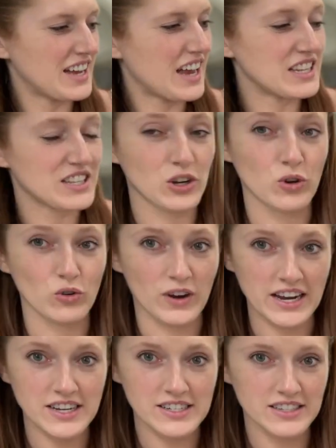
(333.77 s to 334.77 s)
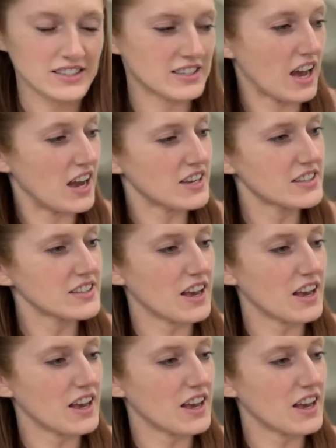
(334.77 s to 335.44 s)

It's a great size.